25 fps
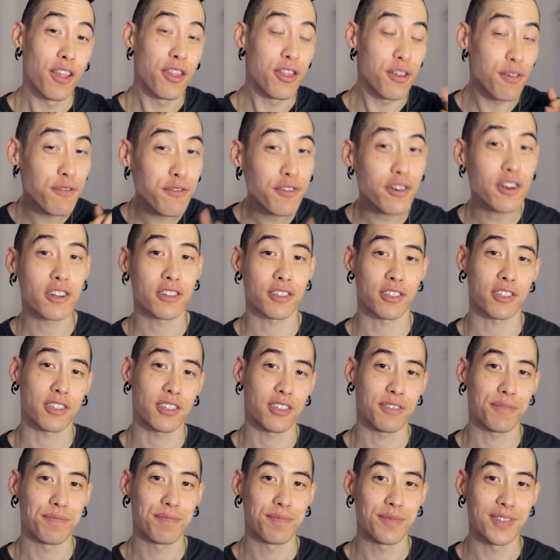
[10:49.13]
The
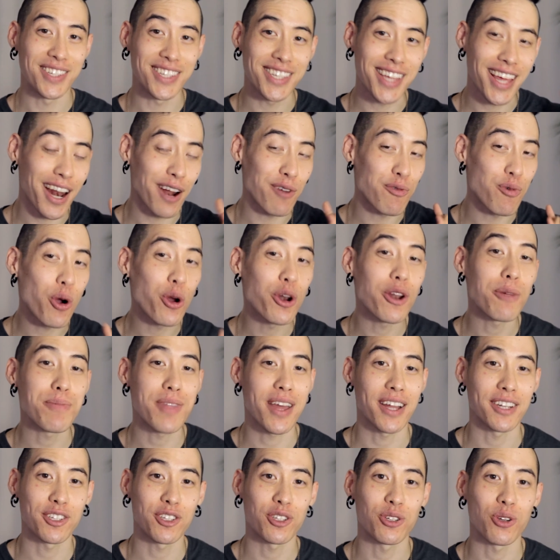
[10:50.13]
first is that I wrote up
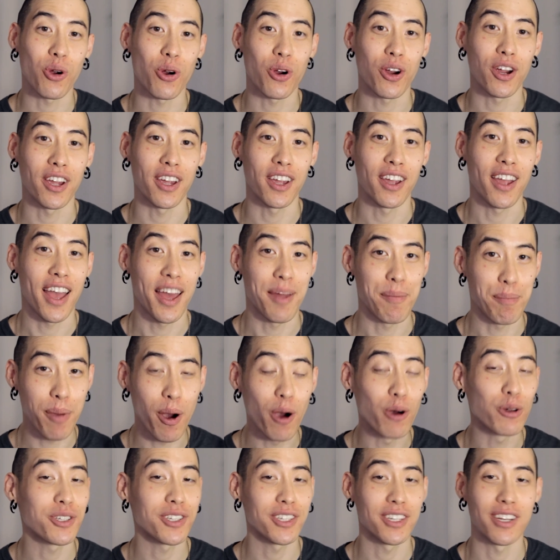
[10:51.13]
that story and
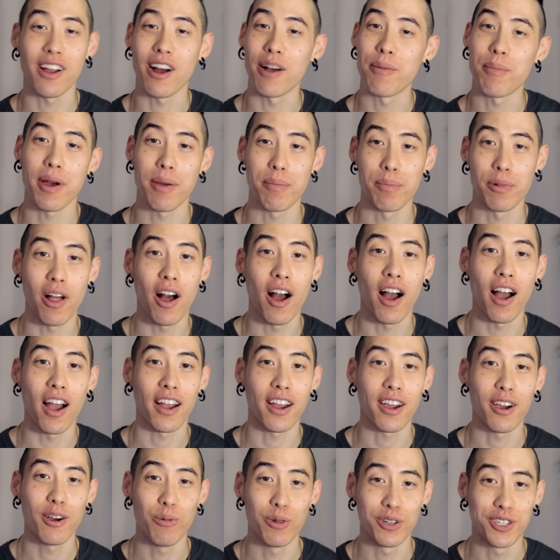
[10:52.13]
posted it on my
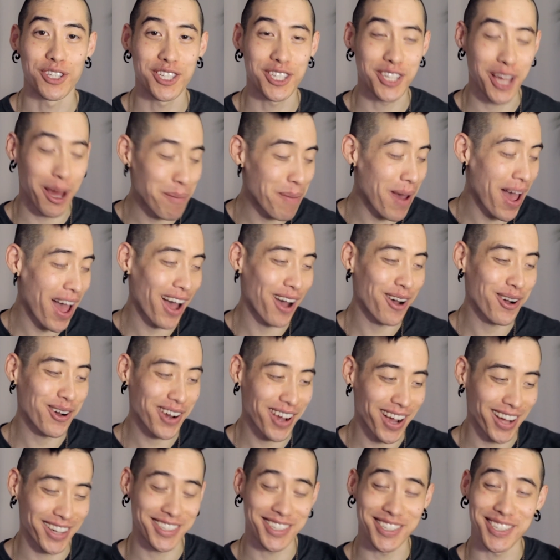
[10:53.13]
blog, which somehow
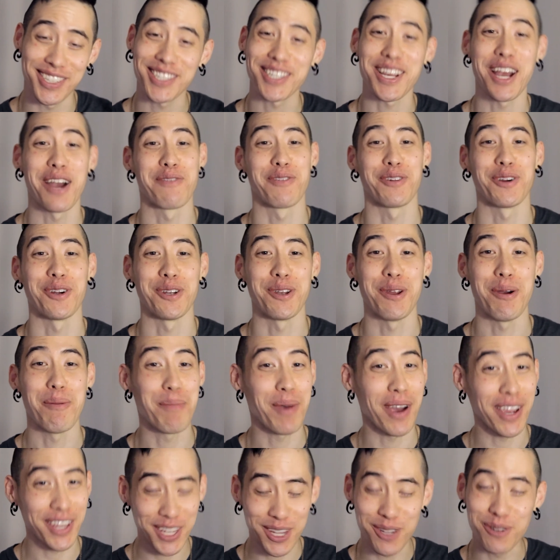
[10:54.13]
got
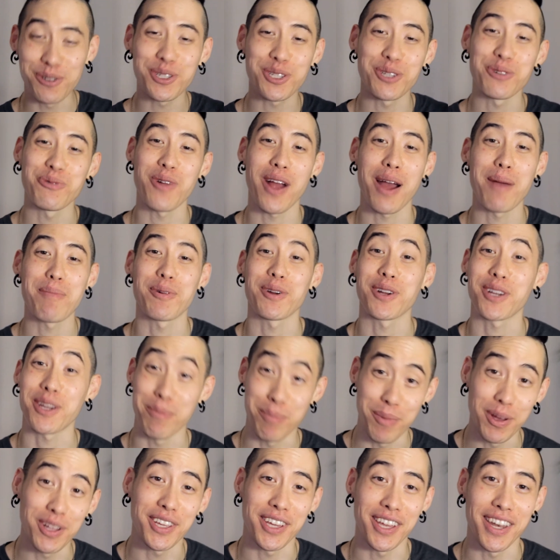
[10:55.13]
discovered by Houston rapper
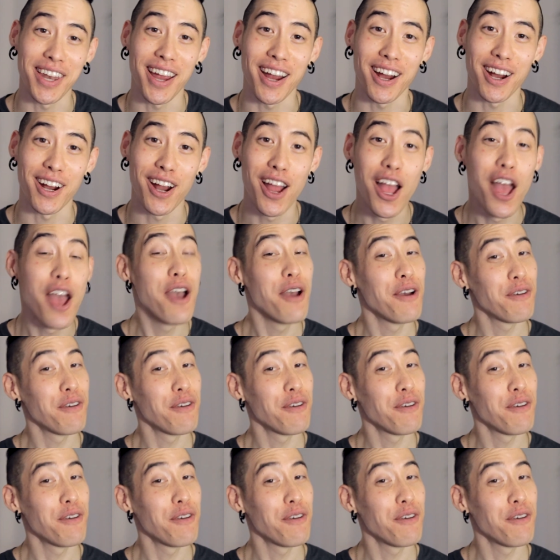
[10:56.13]
Chamillionaire,